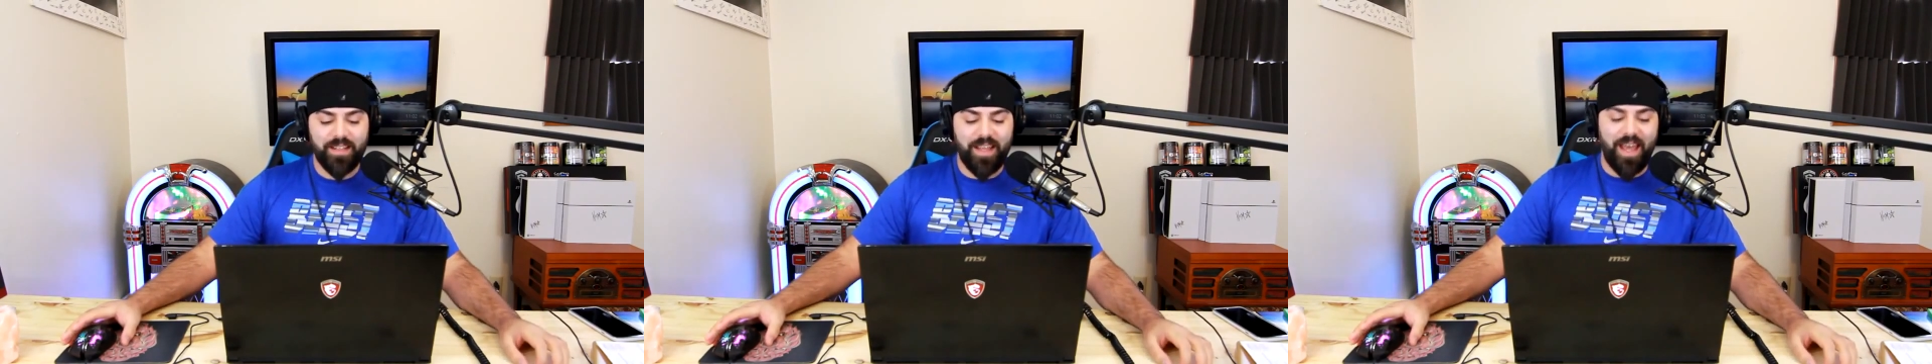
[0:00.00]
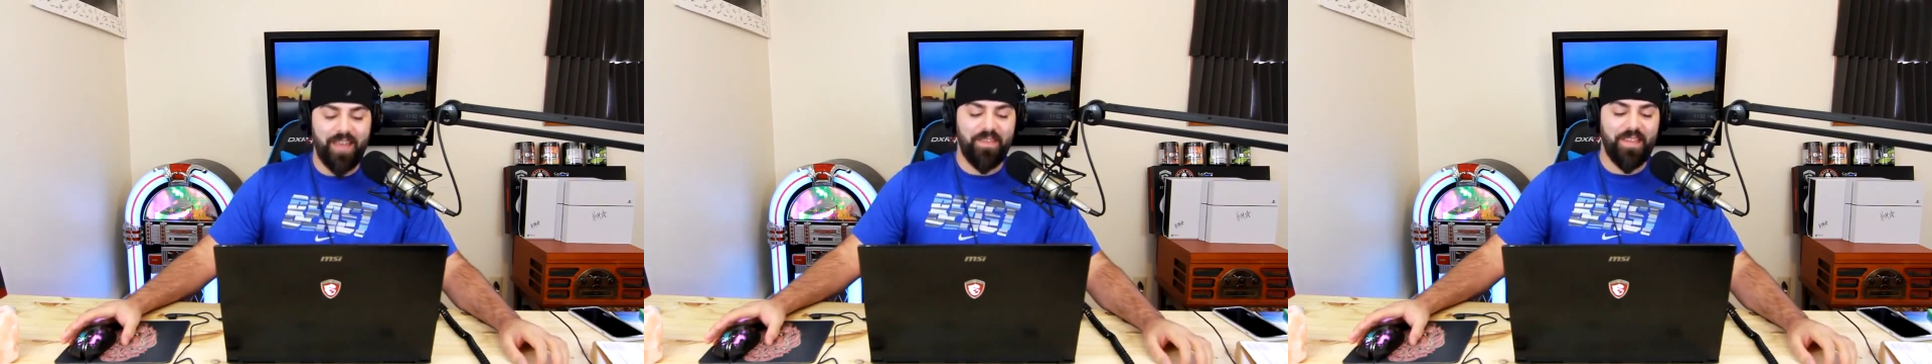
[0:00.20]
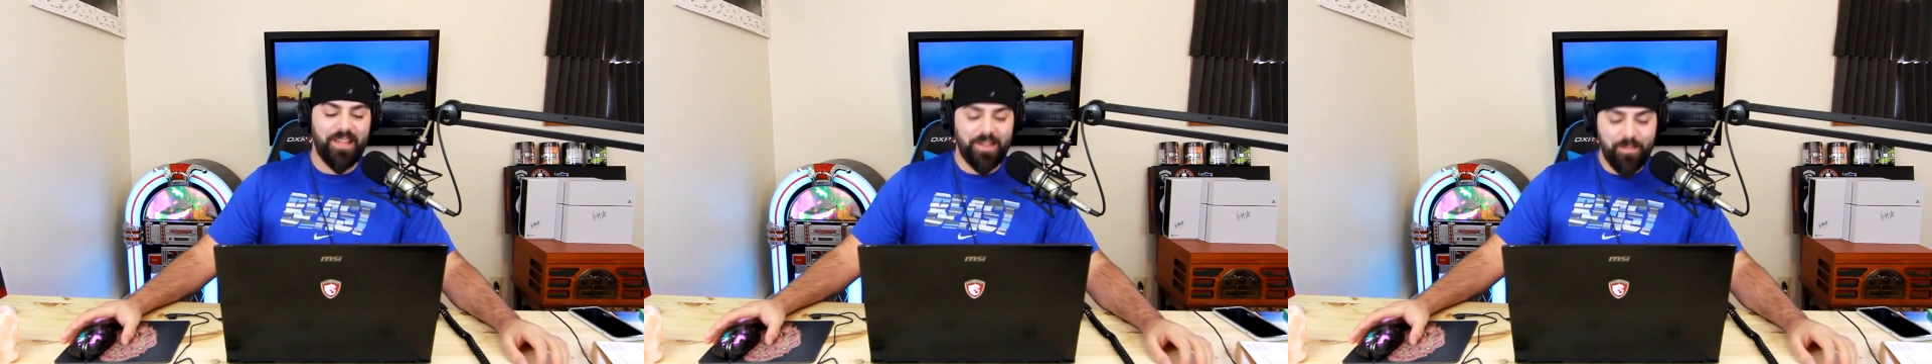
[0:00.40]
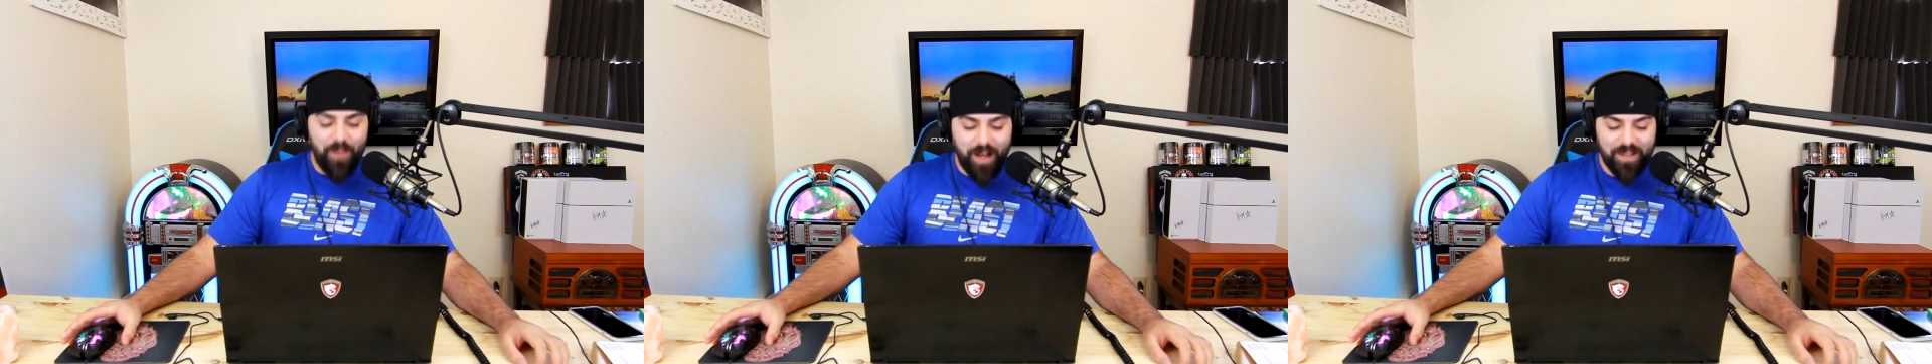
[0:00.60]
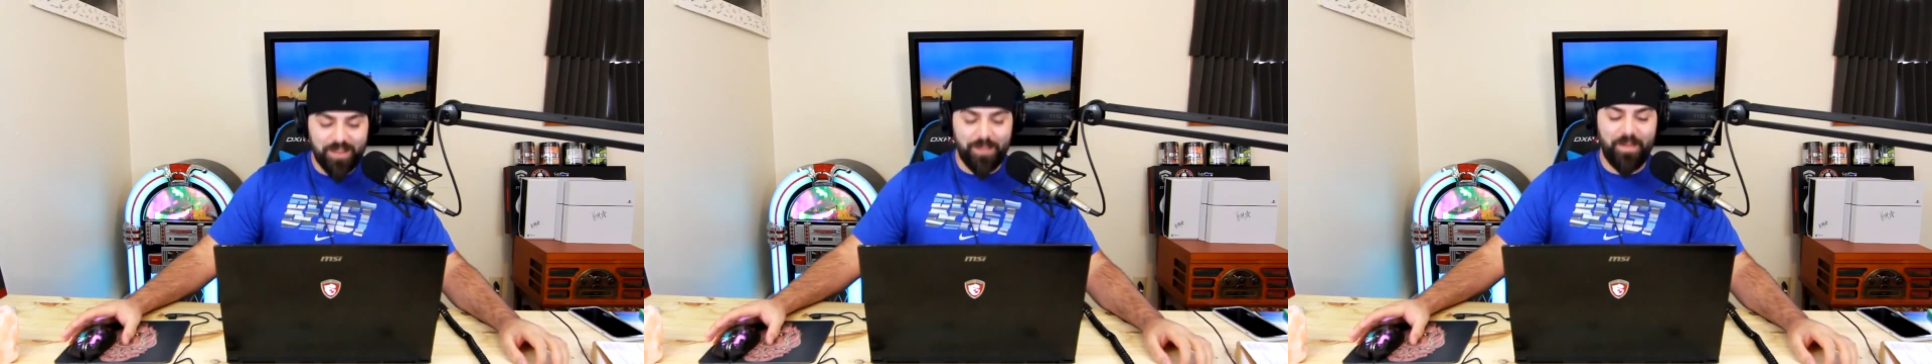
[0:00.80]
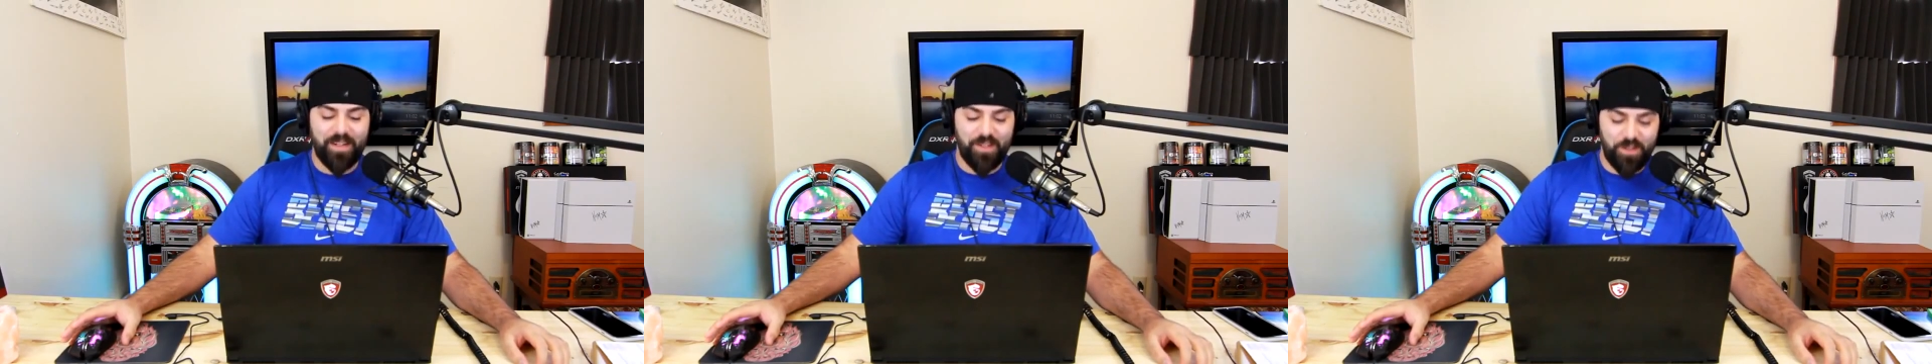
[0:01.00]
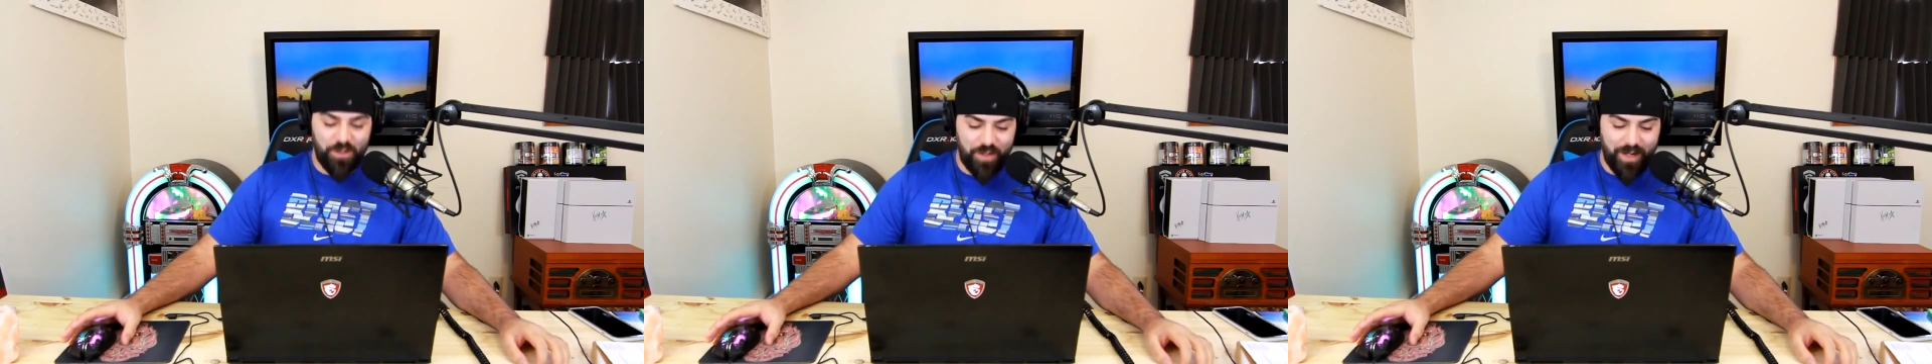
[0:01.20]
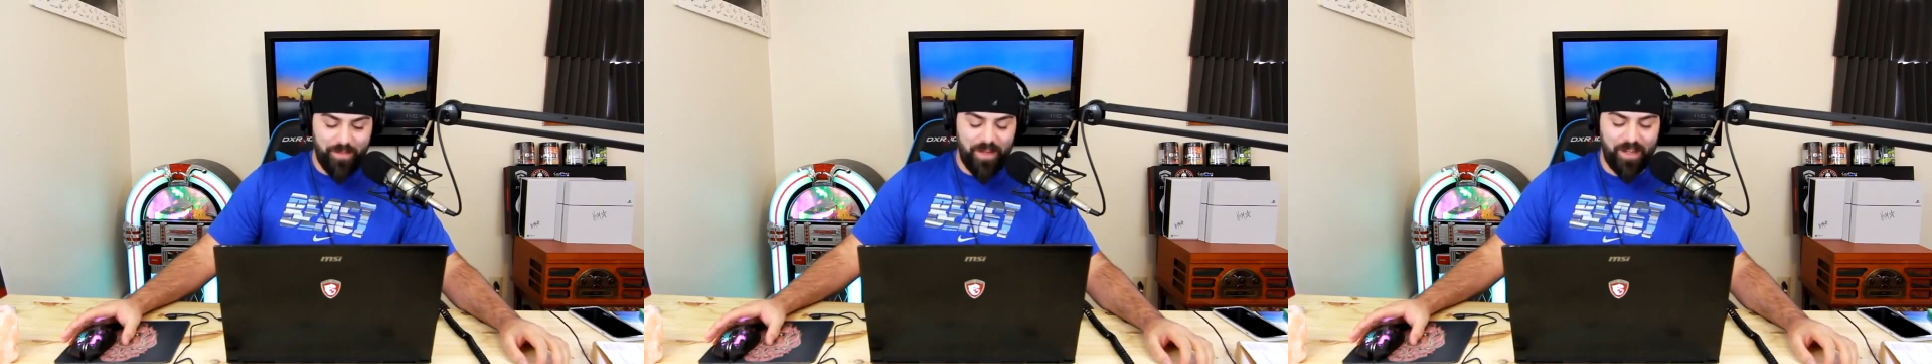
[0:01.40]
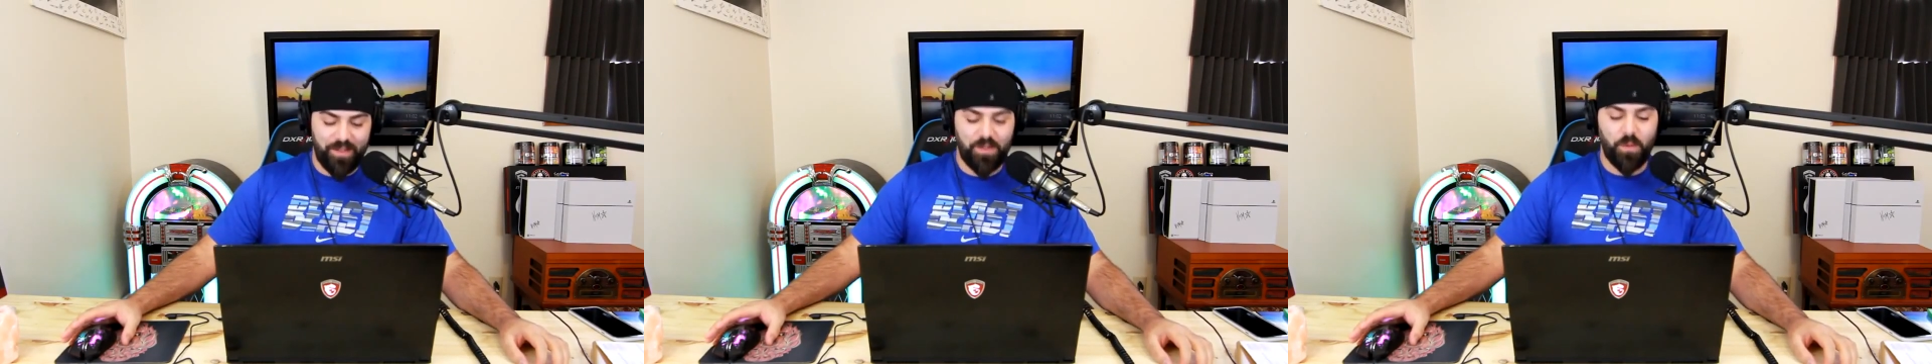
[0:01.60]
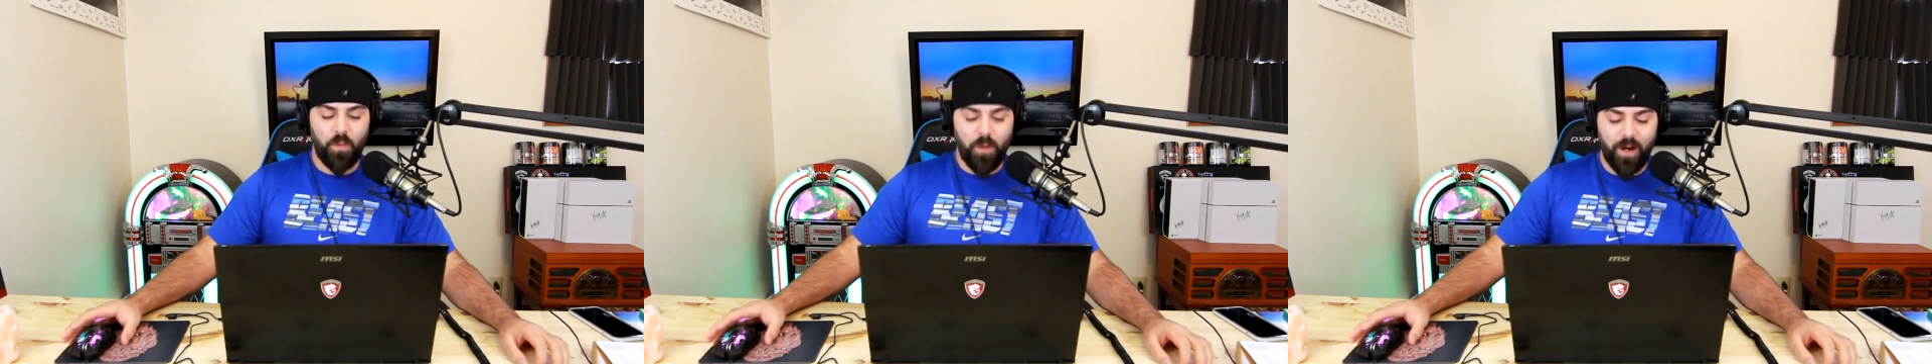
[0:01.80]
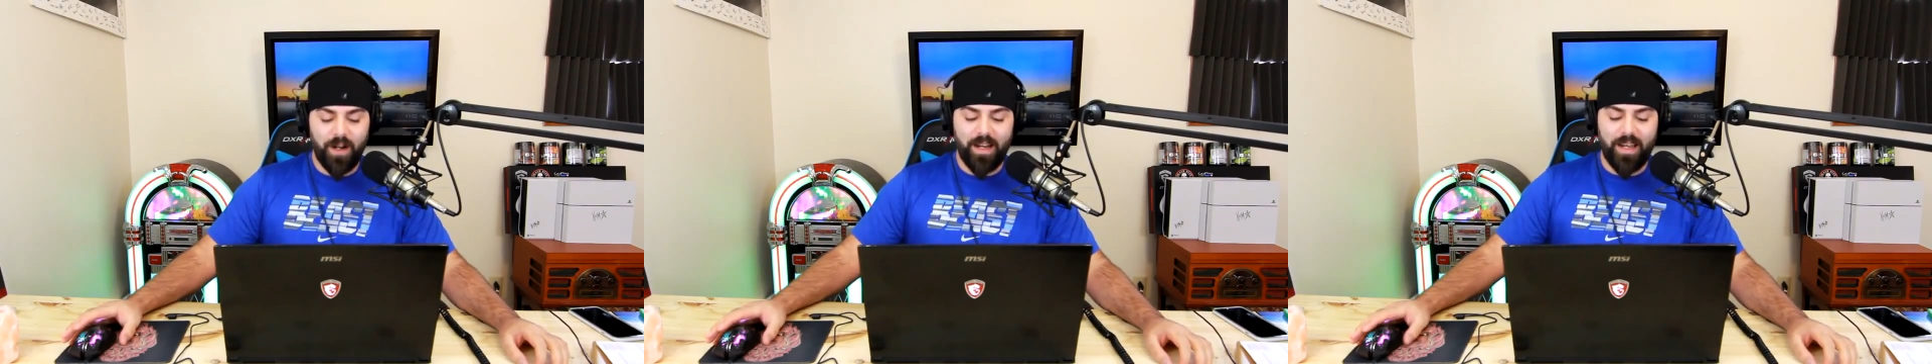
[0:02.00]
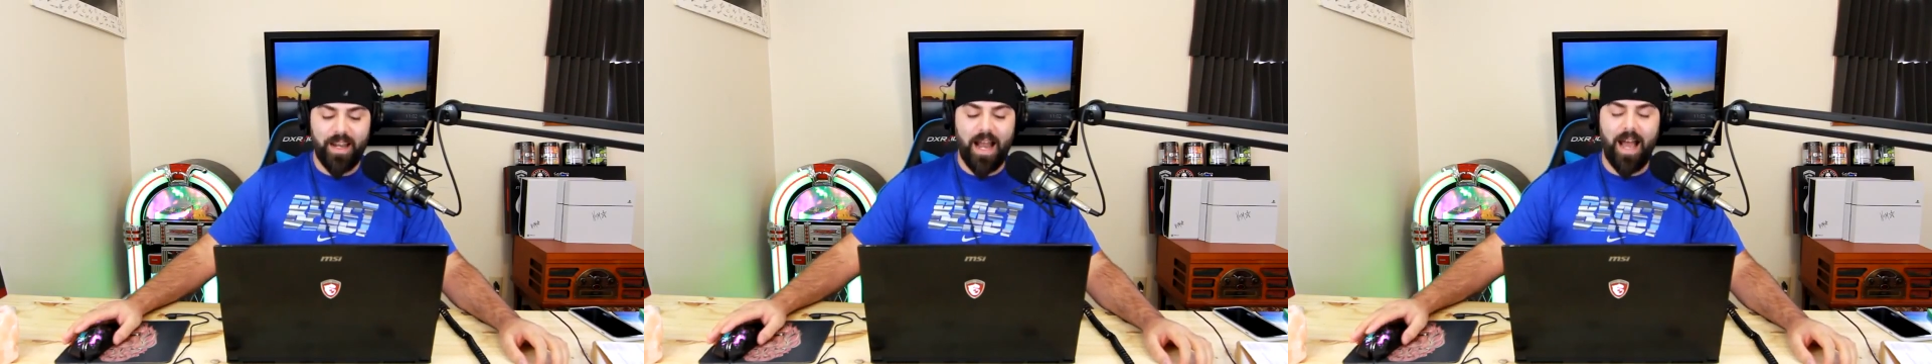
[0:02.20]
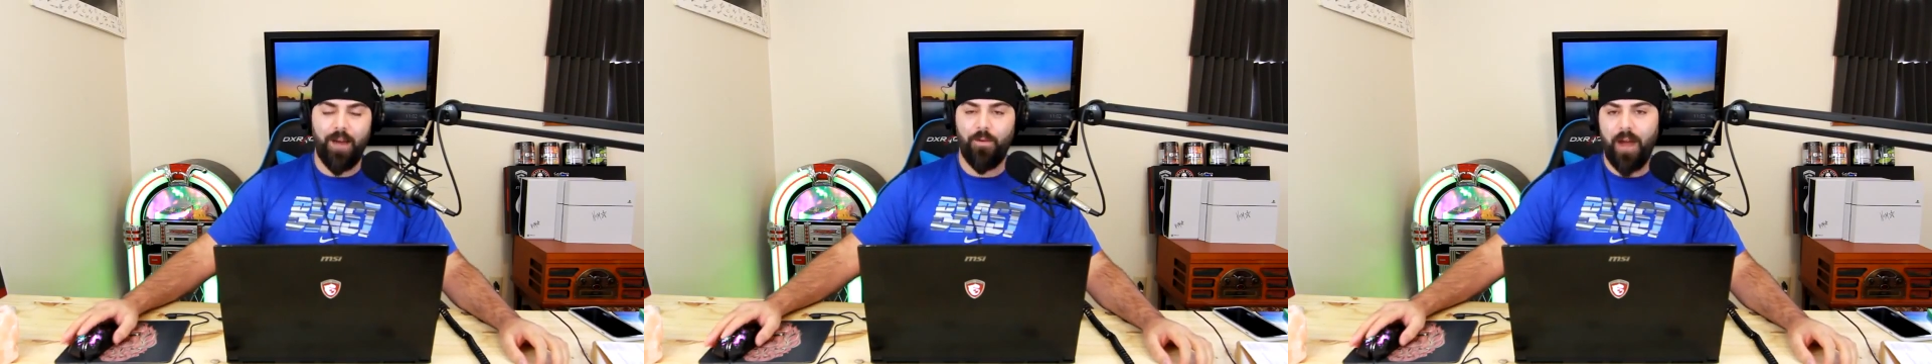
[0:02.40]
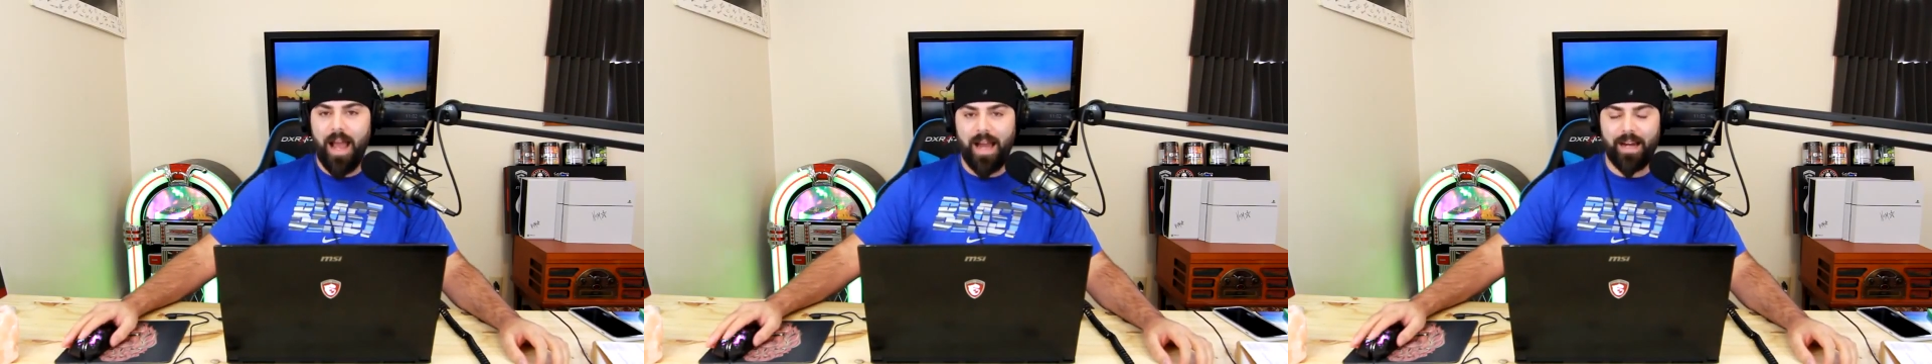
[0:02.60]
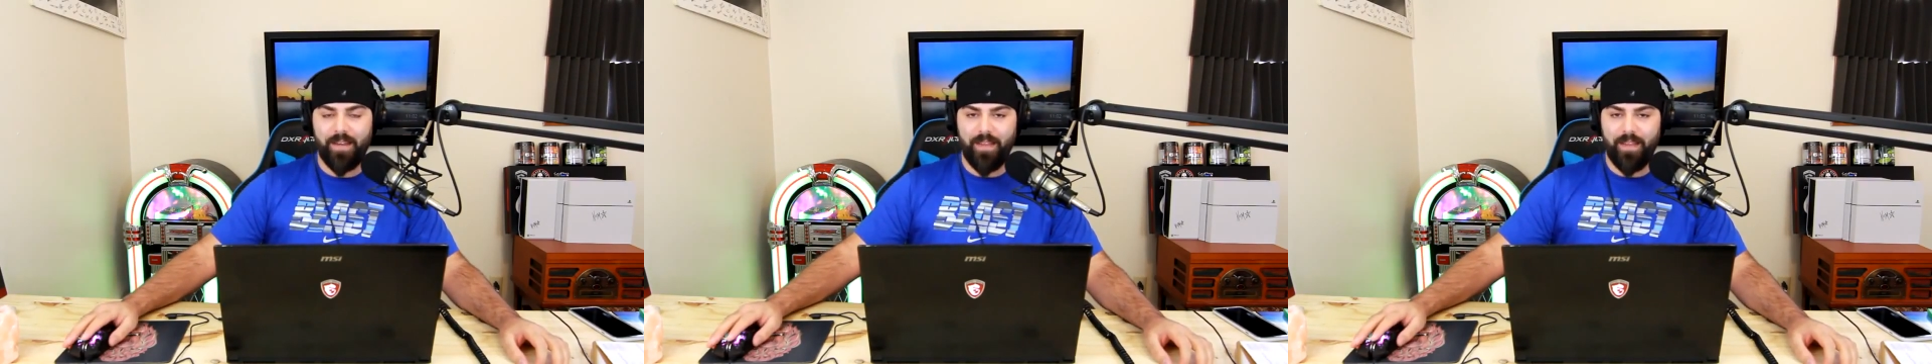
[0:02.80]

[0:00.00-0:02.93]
that these Muslim extremists were in Iraq,